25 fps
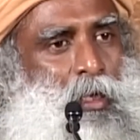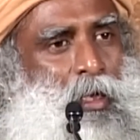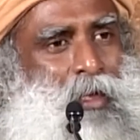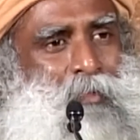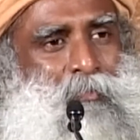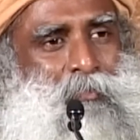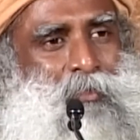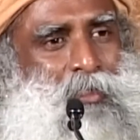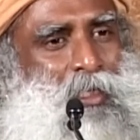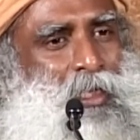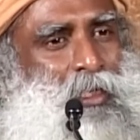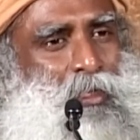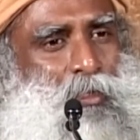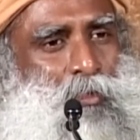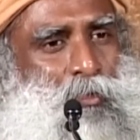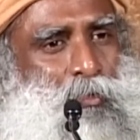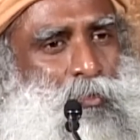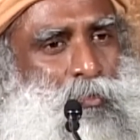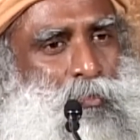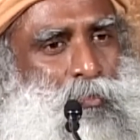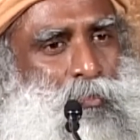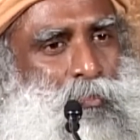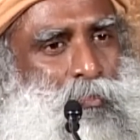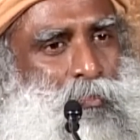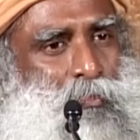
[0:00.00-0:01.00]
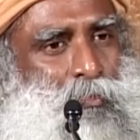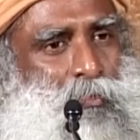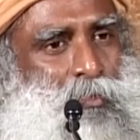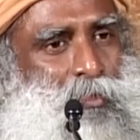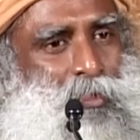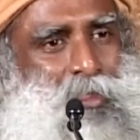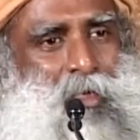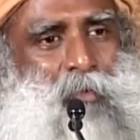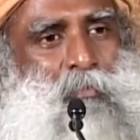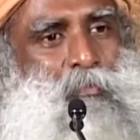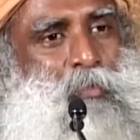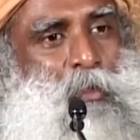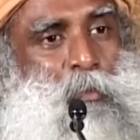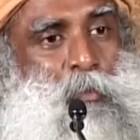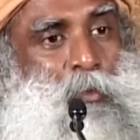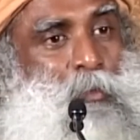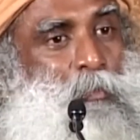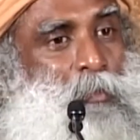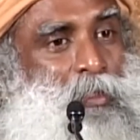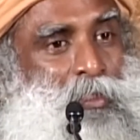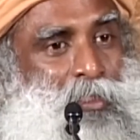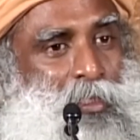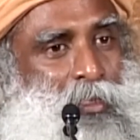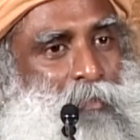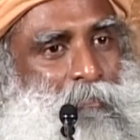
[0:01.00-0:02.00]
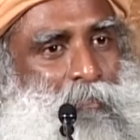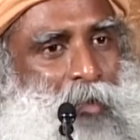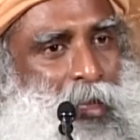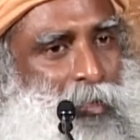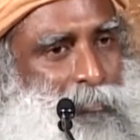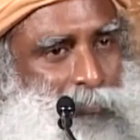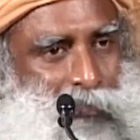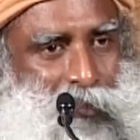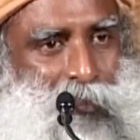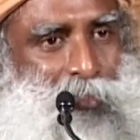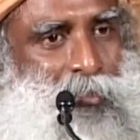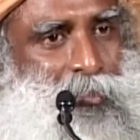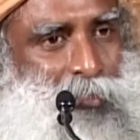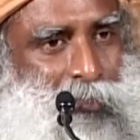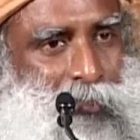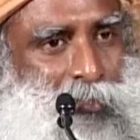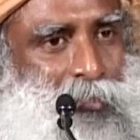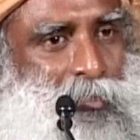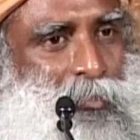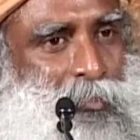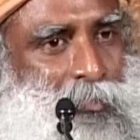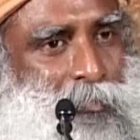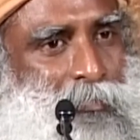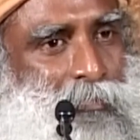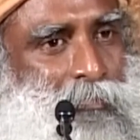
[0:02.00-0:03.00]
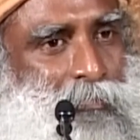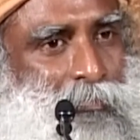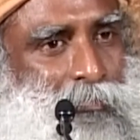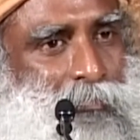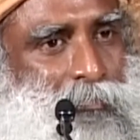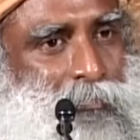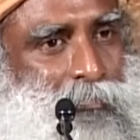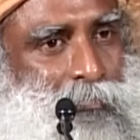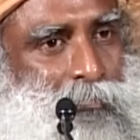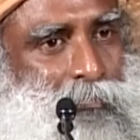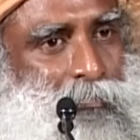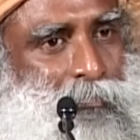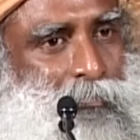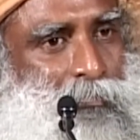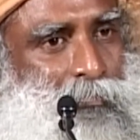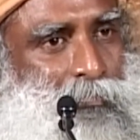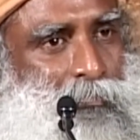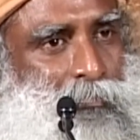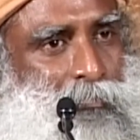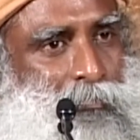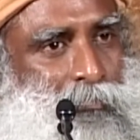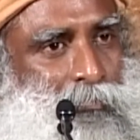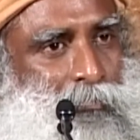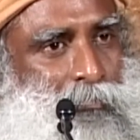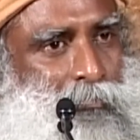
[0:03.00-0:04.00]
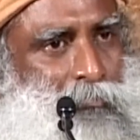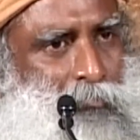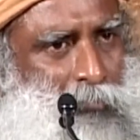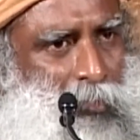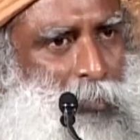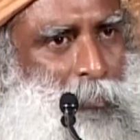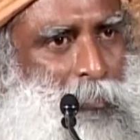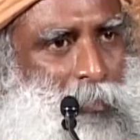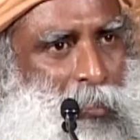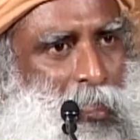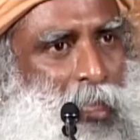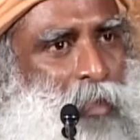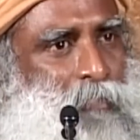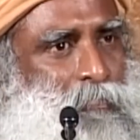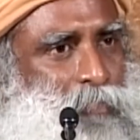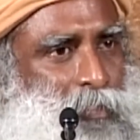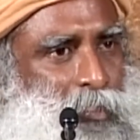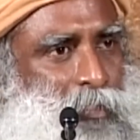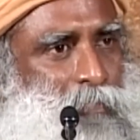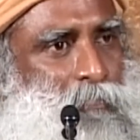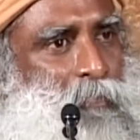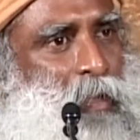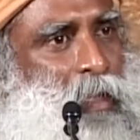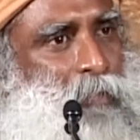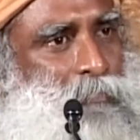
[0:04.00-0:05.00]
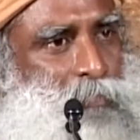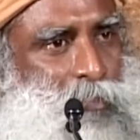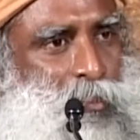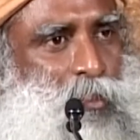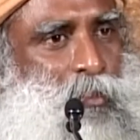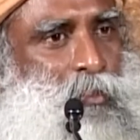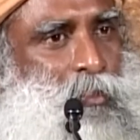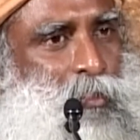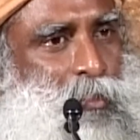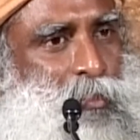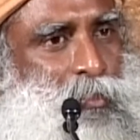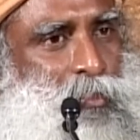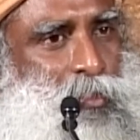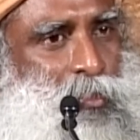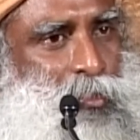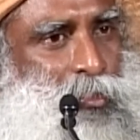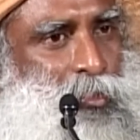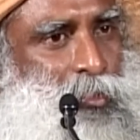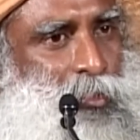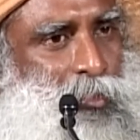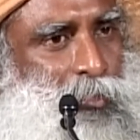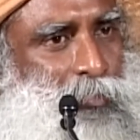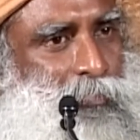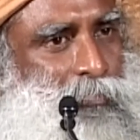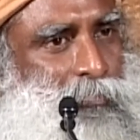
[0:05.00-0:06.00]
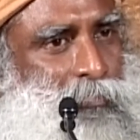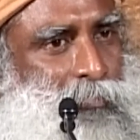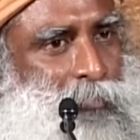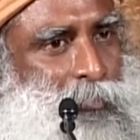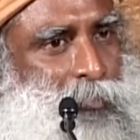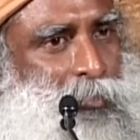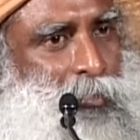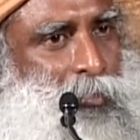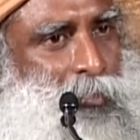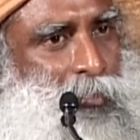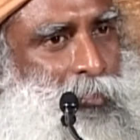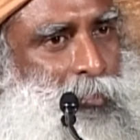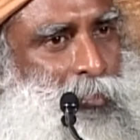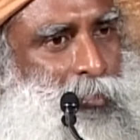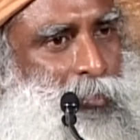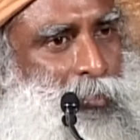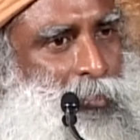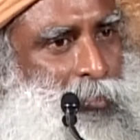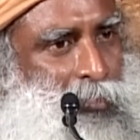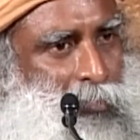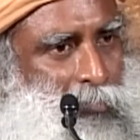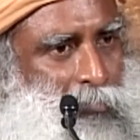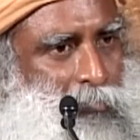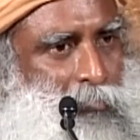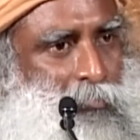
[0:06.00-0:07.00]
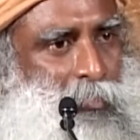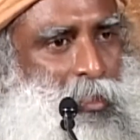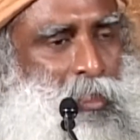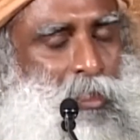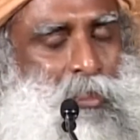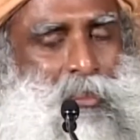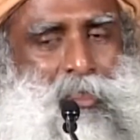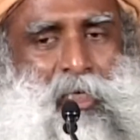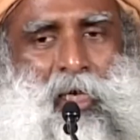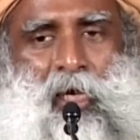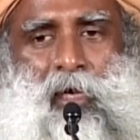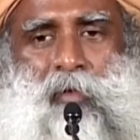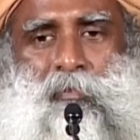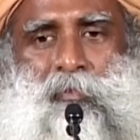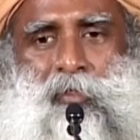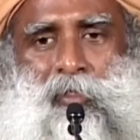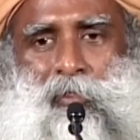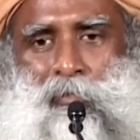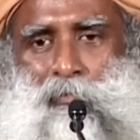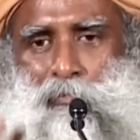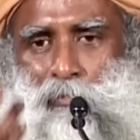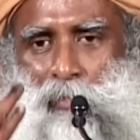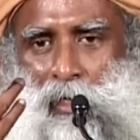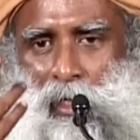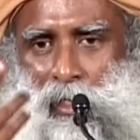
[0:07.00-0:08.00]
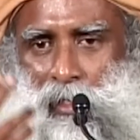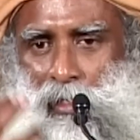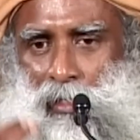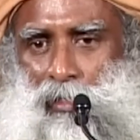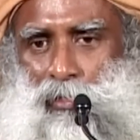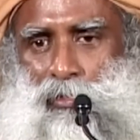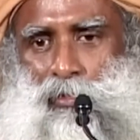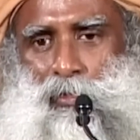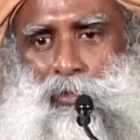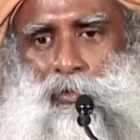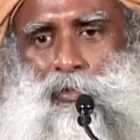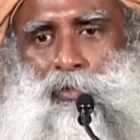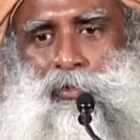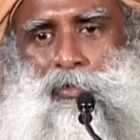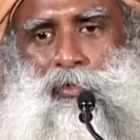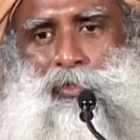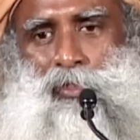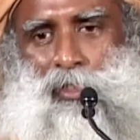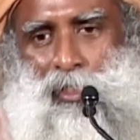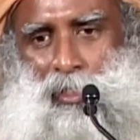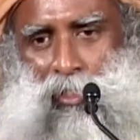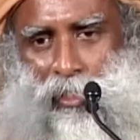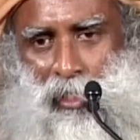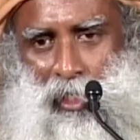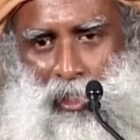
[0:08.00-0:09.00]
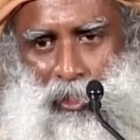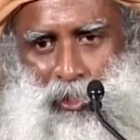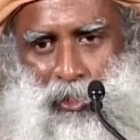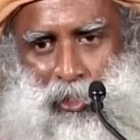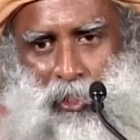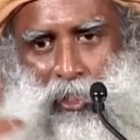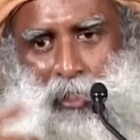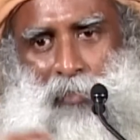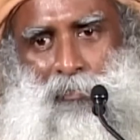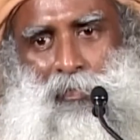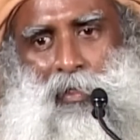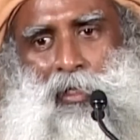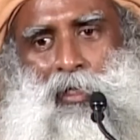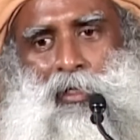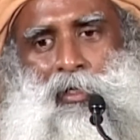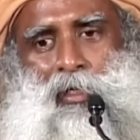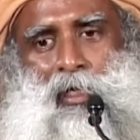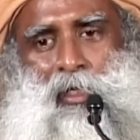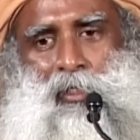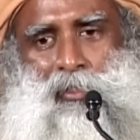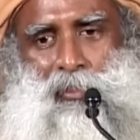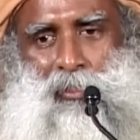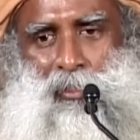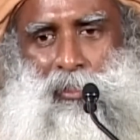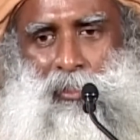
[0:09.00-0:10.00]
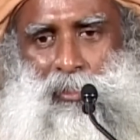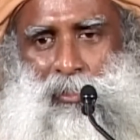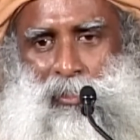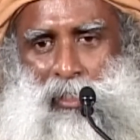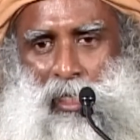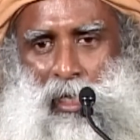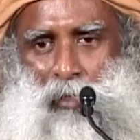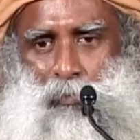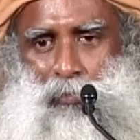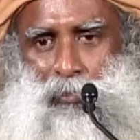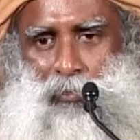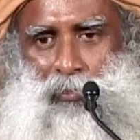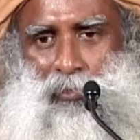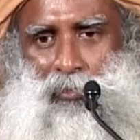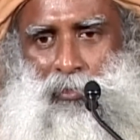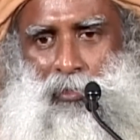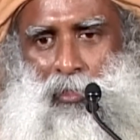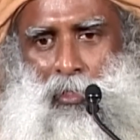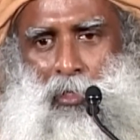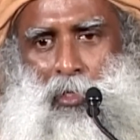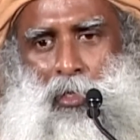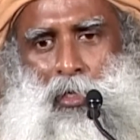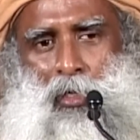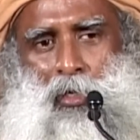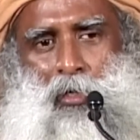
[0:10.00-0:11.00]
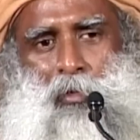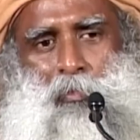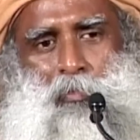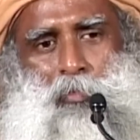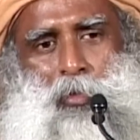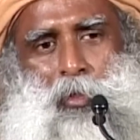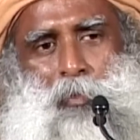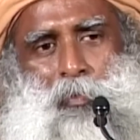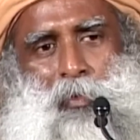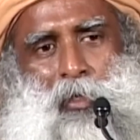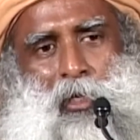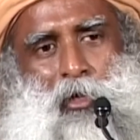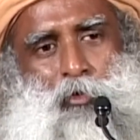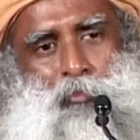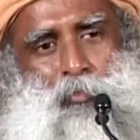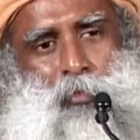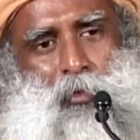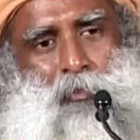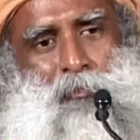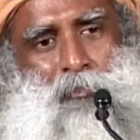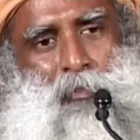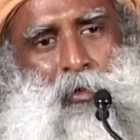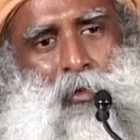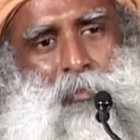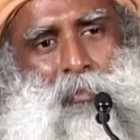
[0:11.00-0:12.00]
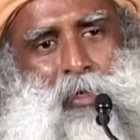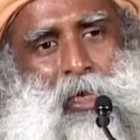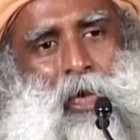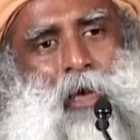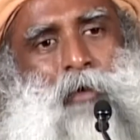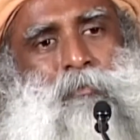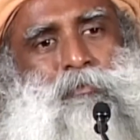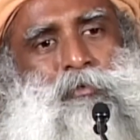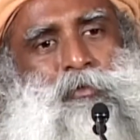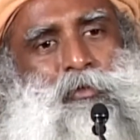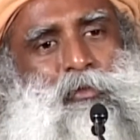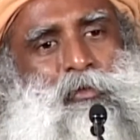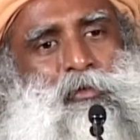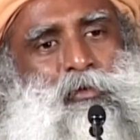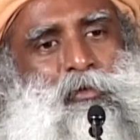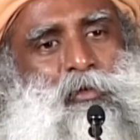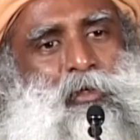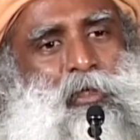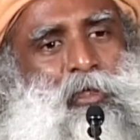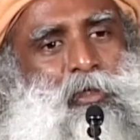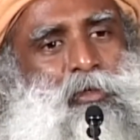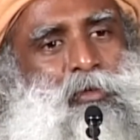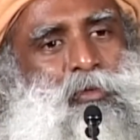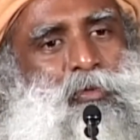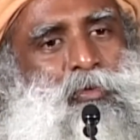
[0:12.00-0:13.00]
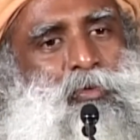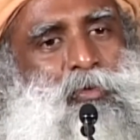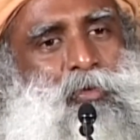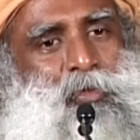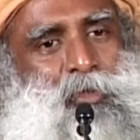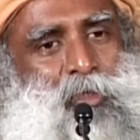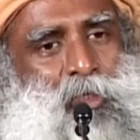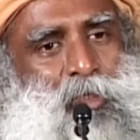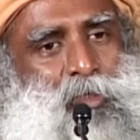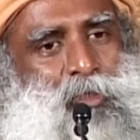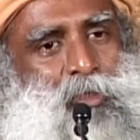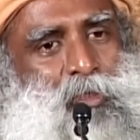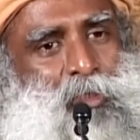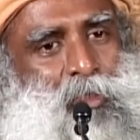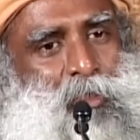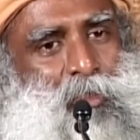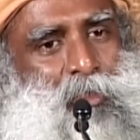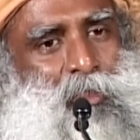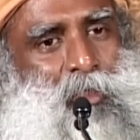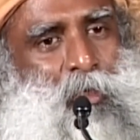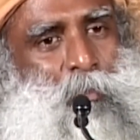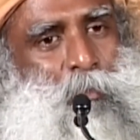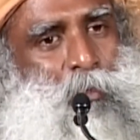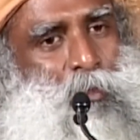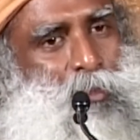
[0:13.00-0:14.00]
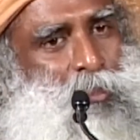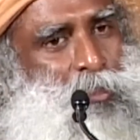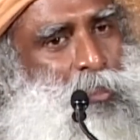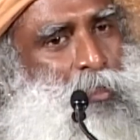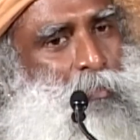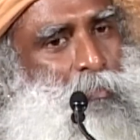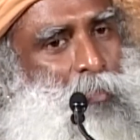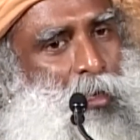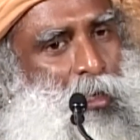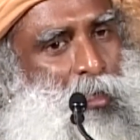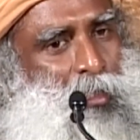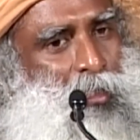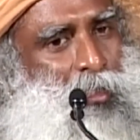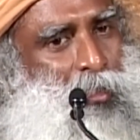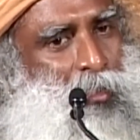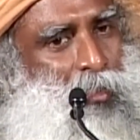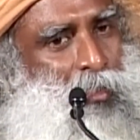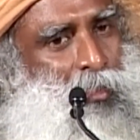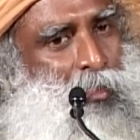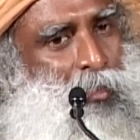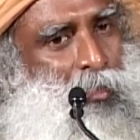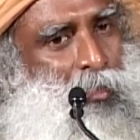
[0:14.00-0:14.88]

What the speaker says: I'm telling you, some people may survive this. People have survived such things, isn't it? Many times in battle zones, in nature, when accidents happen, people have performed absolutely crude surgeries upon somebody